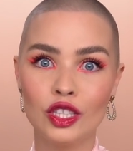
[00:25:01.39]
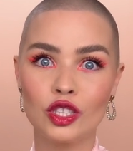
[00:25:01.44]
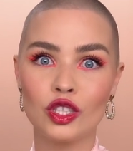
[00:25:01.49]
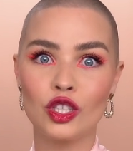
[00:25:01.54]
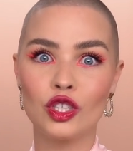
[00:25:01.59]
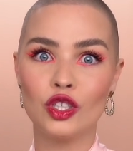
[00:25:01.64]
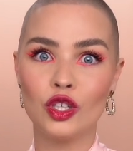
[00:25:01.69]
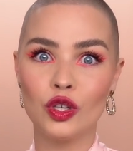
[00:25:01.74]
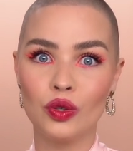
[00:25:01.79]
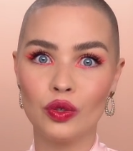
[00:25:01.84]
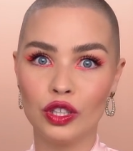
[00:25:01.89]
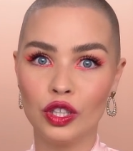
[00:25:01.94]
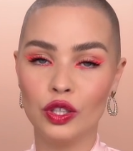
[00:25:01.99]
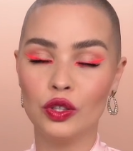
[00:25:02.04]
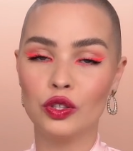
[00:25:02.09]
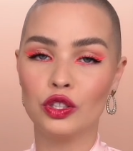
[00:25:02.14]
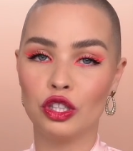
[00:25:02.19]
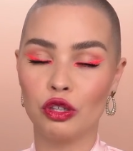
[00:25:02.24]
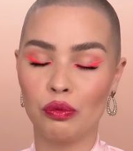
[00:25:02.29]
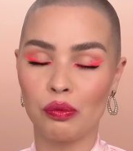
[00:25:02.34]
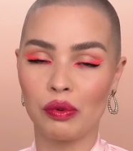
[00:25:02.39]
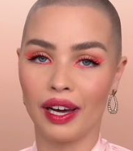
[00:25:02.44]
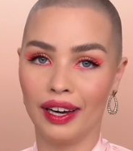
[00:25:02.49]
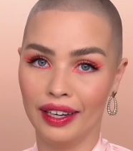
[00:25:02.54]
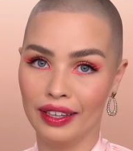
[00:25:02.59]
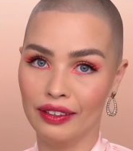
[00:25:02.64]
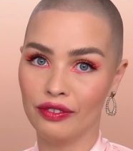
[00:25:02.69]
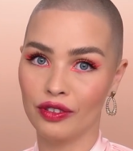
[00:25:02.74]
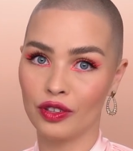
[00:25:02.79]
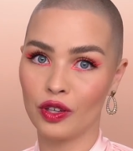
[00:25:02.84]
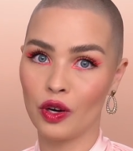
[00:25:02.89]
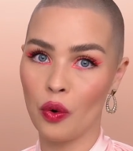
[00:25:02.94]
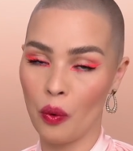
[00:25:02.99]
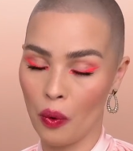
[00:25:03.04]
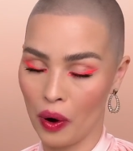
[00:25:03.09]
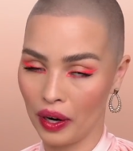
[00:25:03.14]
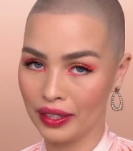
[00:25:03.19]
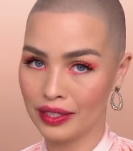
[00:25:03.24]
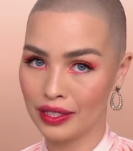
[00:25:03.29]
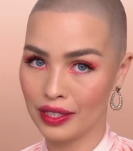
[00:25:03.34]
to do YouTube Live
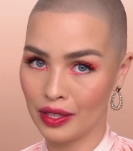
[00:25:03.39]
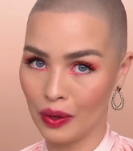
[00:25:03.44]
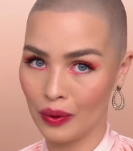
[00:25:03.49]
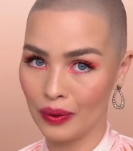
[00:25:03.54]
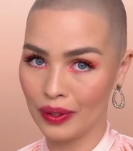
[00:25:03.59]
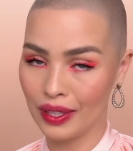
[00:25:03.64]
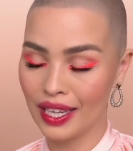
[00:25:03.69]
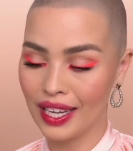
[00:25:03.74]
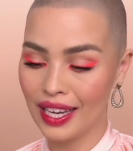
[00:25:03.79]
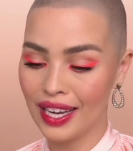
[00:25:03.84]
quite soon.